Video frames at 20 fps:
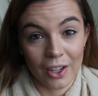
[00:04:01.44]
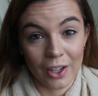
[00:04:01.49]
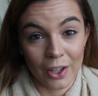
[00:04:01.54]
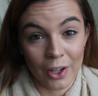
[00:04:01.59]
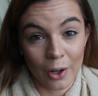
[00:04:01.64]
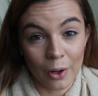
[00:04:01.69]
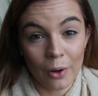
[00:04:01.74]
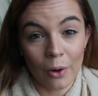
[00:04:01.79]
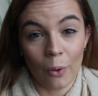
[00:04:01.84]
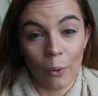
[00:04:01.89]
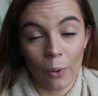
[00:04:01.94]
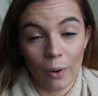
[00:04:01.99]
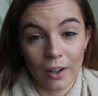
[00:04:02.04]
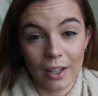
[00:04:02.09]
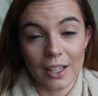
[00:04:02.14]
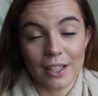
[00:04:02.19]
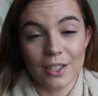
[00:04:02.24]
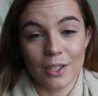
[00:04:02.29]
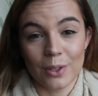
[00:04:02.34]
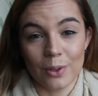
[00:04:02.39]
Your
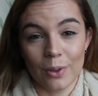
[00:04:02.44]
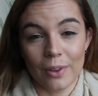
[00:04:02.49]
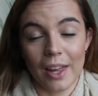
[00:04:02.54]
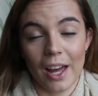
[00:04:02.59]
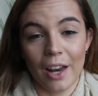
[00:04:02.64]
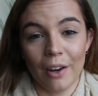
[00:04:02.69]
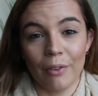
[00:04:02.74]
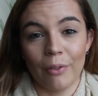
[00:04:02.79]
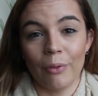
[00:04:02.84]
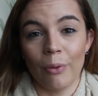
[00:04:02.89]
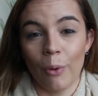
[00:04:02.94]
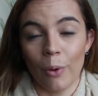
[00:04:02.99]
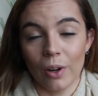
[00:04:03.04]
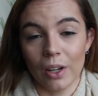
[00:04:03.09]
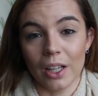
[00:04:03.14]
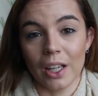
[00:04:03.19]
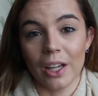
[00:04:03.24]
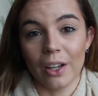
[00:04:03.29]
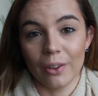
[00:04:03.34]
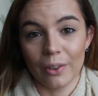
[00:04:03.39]
organs do that for
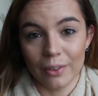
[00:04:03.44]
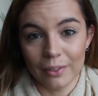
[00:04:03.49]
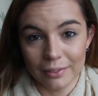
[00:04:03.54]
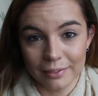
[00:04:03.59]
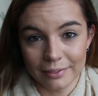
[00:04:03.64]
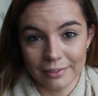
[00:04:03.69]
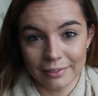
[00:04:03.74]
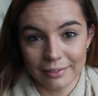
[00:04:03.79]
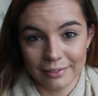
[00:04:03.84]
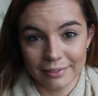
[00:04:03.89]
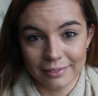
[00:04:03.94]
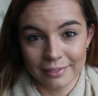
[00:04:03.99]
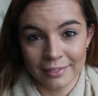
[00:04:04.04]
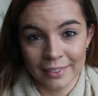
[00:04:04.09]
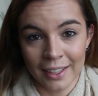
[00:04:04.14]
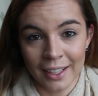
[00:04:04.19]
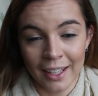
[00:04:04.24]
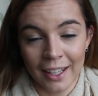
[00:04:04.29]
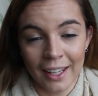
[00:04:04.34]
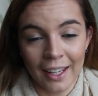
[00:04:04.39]
you.
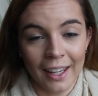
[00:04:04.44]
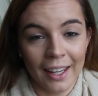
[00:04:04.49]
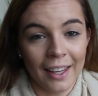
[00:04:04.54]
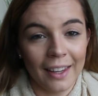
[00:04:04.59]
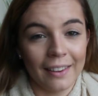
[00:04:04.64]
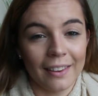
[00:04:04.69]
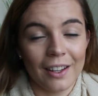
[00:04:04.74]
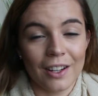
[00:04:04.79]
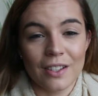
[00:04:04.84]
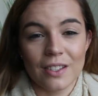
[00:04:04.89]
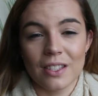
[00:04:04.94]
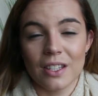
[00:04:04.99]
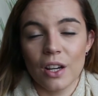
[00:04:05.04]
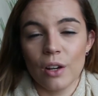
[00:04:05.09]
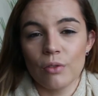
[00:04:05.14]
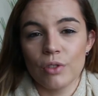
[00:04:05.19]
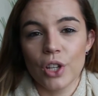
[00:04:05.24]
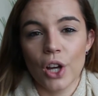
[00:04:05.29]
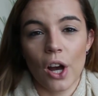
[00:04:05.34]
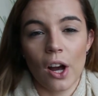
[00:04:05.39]
There's
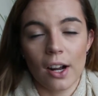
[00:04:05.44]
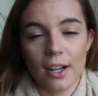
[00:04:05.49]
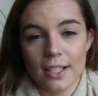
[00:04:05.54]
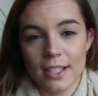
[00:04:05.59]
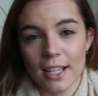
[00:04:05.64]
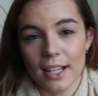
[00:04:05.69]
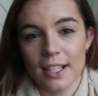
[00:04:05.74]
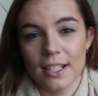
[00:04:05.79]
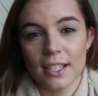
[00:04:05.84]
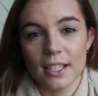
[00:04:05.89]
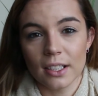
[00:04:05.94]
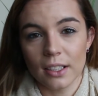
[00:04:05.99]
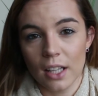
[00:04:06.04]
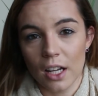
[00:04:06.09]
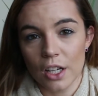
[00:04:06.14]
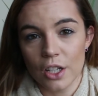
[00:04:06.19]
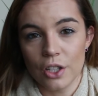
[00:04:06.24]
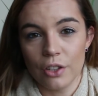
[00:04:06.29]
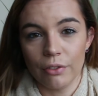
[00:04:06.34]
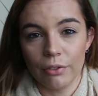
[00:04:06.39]
no toxic
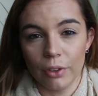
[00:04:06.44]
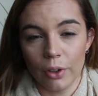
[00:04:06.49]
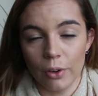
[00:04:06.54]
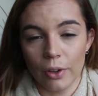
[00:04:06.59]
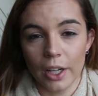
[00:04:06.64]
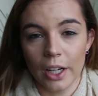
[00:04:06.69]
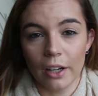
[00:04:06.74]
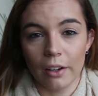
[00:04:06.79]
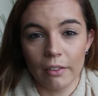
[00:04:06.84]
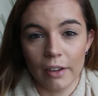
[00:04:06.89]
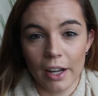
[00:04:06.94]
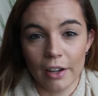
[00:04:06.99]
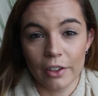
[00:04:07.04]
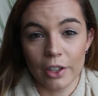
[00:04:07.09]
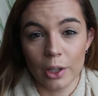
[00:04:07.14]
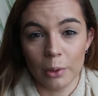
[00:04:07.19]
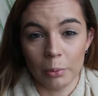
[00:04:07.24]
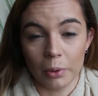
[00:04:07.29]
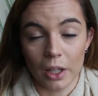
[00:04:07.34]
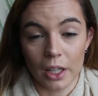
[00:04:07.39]
sludge floating around in
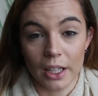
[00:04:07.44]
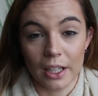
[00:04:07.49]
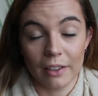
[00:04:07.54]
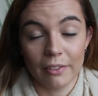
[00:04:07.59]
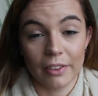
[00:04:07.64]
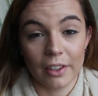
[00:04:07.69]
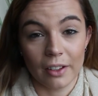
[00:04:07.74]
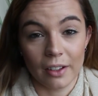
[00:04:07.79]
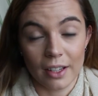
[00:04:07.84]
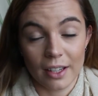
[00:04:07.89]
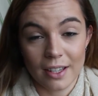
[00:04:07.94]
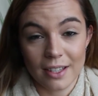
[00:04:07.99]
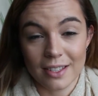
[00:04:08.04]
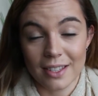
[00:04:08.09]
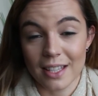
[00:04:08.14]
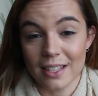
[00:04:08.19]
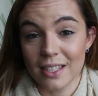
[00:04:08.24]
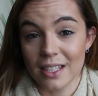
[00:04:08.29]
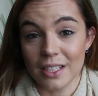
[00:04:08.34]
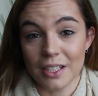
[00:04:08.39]
your blood, and if there is,
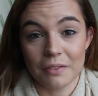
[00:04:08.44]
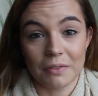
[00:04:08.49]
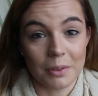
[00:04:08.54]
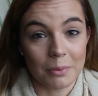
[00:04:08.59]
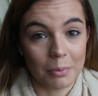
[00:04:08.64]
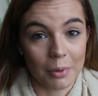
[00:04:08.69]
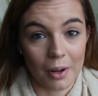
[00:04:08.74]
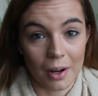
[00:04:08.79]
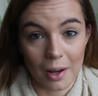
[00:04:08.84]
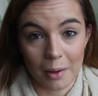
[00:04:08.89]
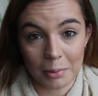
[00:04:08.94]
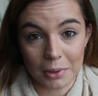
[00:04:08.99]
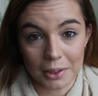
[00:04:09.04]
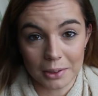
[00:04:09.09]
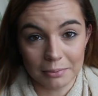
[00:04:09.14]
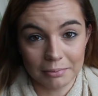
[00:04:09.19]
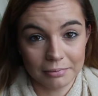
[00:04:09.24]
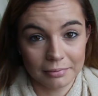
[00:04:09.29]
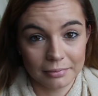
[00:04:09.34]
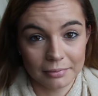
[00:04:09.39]
that's a different
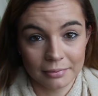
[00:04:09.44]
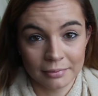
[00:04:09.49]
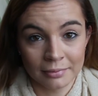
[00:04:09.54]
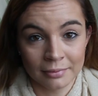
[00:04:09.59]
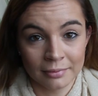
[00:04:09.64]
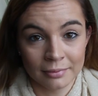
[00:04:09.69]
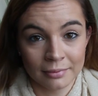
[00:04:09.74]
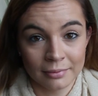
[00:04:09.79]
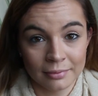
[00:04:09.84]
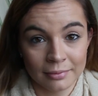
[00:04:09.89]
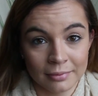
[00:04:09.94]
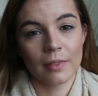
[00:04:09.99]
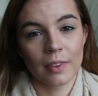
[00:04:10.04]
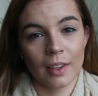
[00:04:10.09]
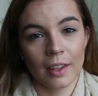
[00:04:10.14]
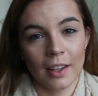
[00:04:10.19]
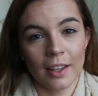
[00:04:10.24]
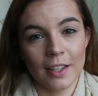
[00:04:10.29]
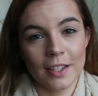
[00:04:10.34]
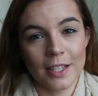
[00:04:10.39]
problem.
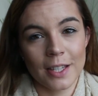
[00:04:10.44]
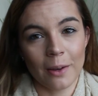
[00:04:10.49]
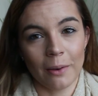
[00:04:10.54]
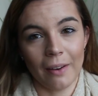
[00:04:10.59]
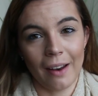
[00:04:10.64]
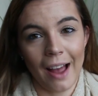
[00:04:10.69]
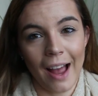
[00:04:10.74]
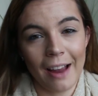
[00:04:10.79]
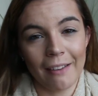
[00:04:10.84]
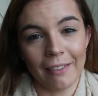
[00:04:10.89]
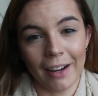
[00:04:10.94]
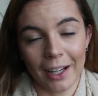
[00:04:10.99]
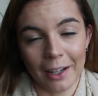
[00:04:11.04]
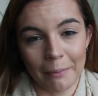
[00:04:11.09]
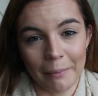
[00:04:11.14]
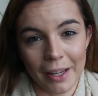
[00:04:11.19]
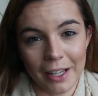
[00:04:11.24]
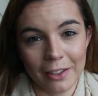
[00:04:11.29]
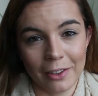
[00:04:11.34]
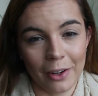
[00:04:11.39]
So what I
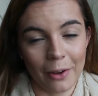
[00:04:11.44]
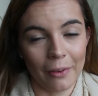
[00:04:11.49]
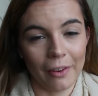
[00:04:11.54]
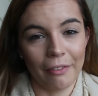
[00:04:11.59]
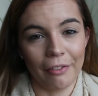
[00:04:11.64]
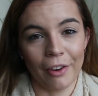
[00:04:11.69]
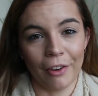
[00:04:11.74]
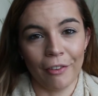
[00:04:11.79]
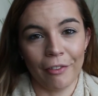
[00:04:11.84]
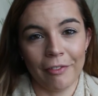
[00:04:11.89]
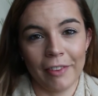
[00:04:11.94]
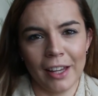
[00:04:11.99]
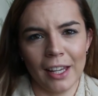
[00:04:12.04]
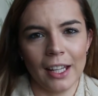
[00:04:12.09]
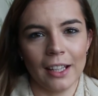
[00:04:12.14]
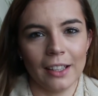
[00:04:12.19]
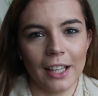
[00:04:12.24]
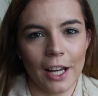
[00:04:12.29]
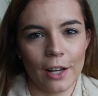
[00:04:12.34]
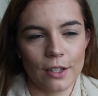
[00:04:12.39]
recommend, you know, if you're
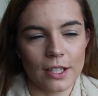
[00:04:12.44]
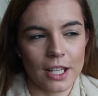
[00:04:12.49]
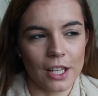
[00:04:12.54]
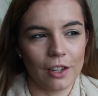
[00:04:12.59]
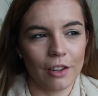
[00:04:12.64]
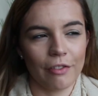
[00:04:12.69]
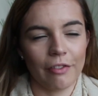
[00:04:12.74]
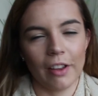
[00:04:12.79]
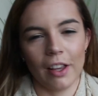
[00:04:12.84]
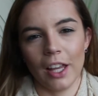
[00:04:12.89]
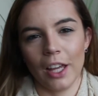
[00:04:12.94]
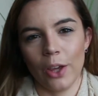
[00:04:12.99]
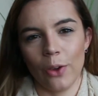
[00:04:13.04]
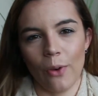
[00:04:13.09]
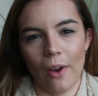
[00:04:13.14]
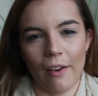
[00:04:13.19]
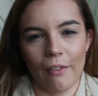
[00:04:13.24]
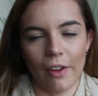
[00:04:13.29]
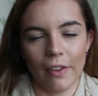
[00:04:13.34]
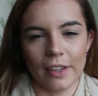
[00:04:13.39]
feeling lousy and you feel like you
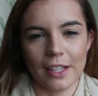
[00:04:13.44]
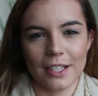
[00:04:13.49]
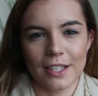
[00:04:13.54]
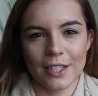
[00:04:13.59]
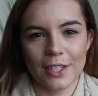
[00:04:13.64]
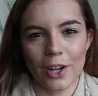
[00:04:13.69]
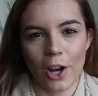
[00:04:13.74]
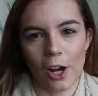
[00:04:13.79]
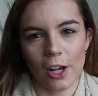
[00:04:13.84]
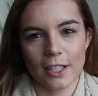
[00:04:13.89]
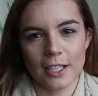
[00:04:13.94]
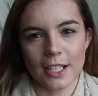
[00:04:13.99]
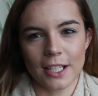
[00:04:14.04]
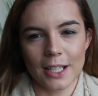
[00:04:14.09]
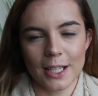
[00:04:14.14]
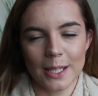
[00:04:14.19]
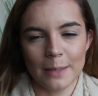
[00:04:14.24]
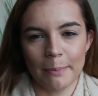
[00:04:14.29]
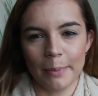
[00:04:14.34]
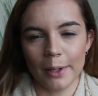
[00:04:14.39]
have all these
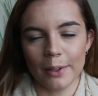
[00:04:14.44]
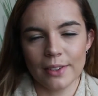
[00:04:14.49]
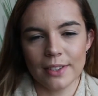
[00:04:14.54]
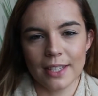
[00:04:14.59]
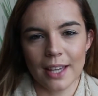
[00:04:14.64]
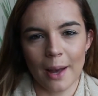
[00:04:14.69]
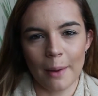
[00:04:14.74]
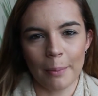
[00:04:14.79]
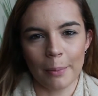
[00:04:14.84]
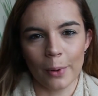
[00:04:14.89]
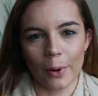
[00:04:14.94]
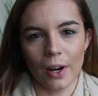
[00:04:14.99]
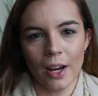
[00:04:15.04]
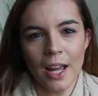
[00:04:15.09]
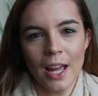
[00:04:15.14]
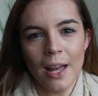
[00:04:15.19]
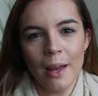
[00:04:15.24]
toxins built up, or